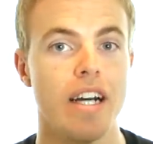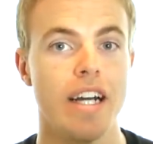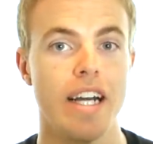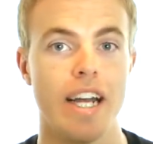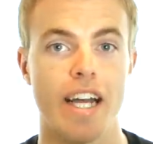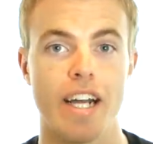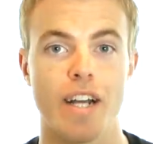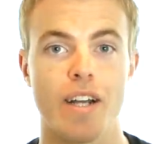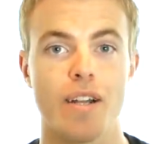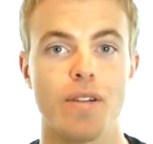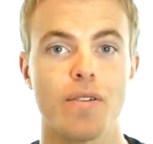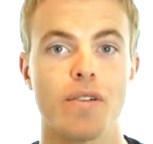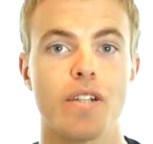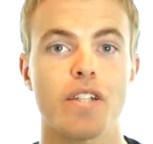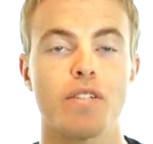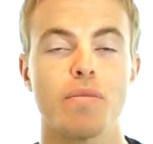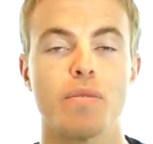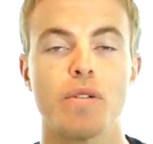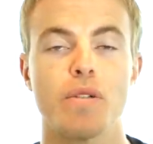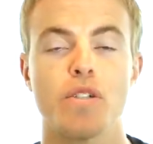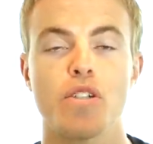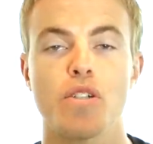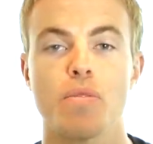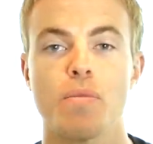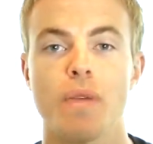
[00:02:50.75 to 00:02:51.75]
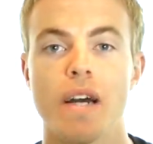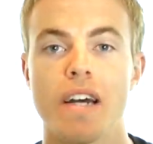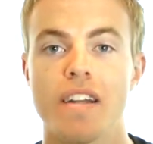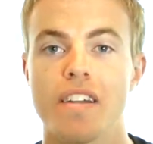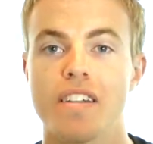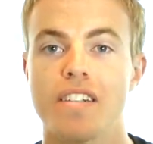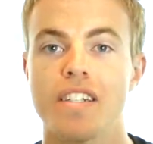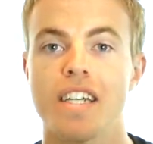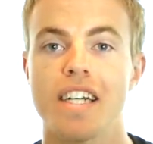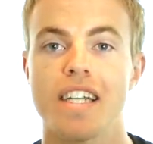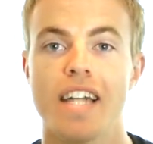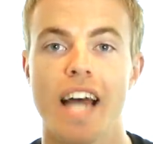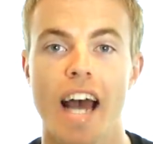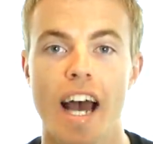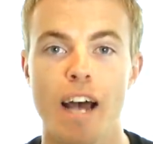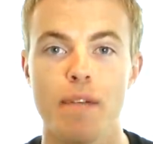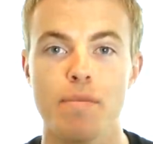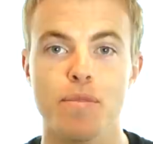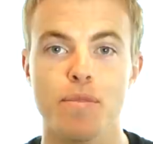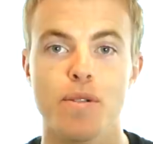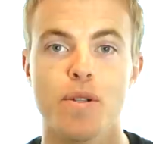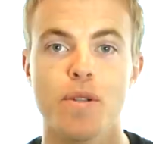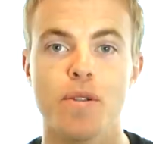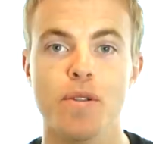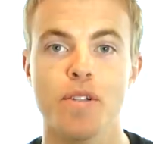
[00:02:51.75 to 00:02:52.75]
including spiritual paths that
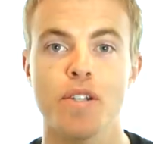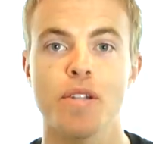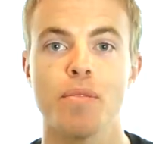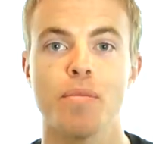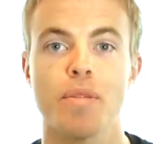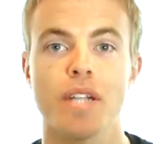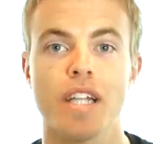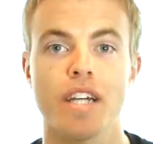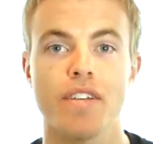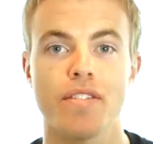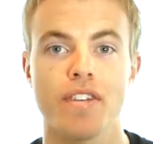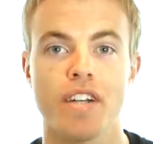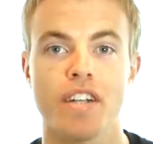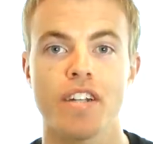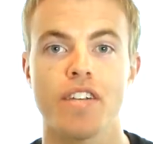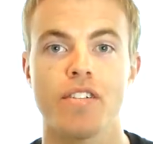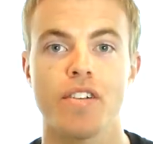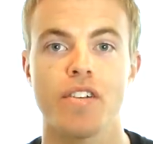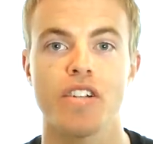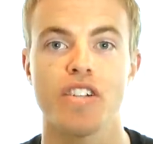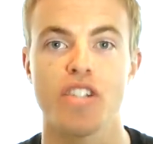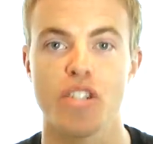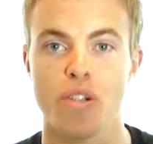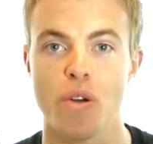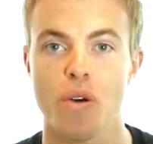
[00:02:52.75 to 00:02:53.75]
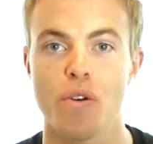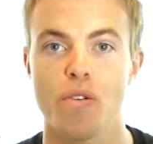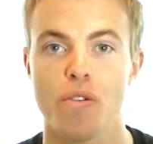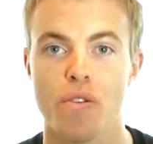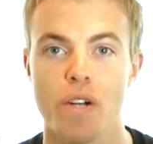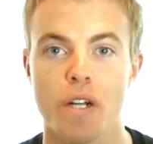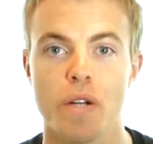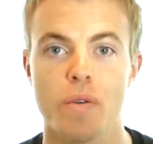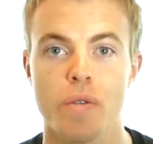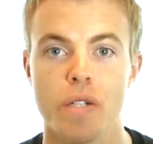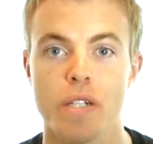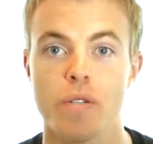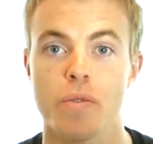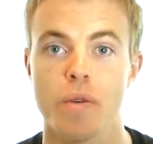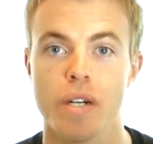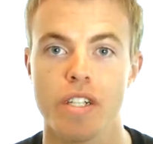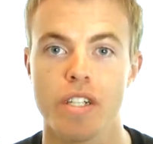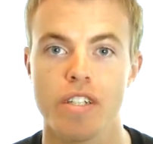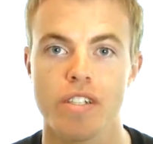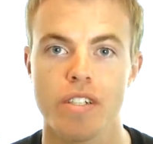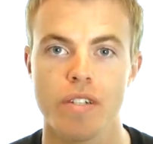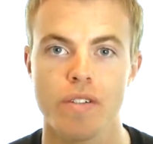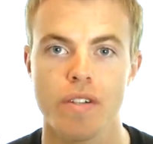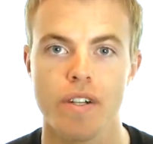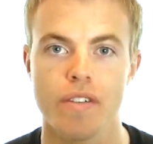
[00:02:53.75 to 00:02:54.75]
absolutely believe that there is no free will
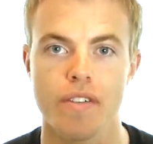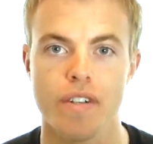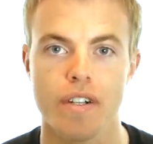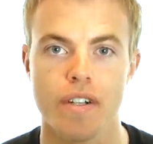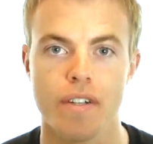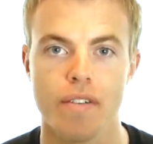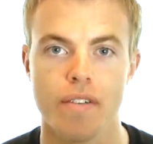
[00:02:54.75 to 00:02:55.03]
whatsoever.